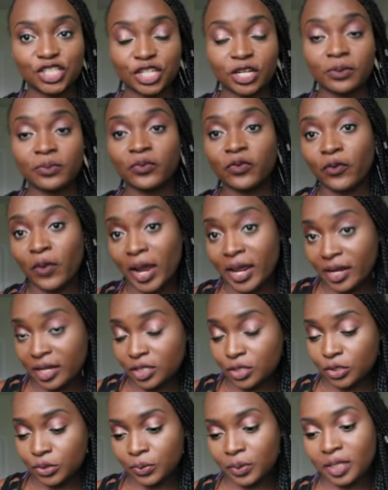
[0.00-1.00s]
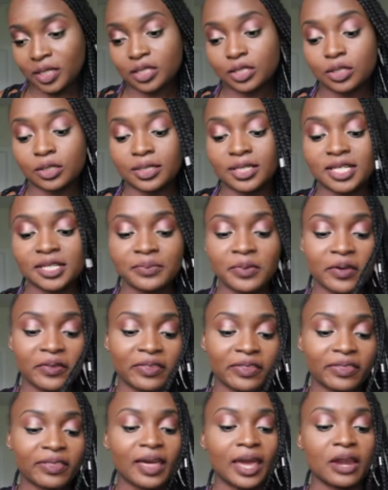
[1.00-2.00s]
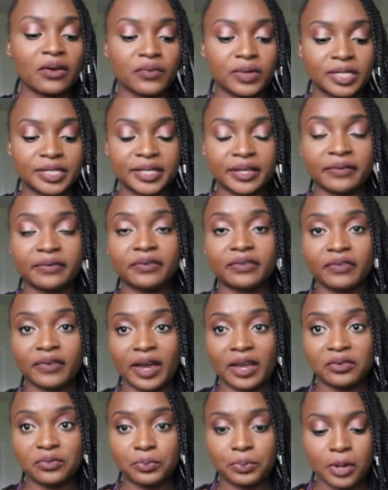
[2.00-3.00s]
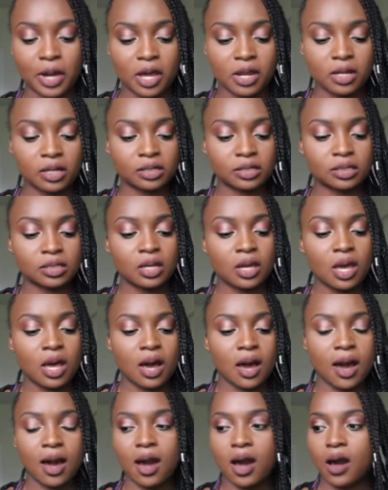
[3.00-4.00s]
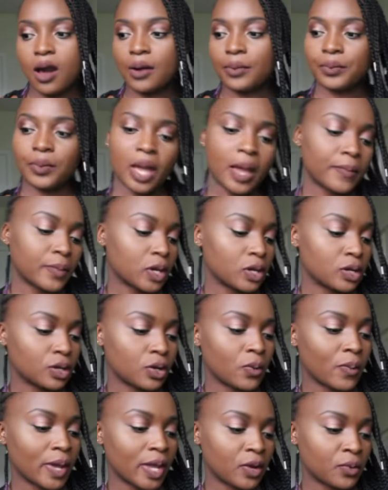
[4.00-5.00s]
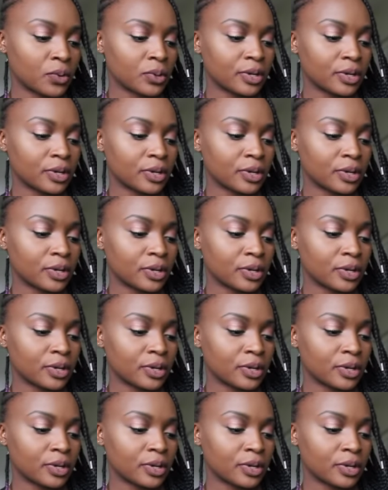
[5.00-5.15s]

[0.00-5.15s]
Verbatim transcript: jump right into it so this month I received five products um, I'm gonna go by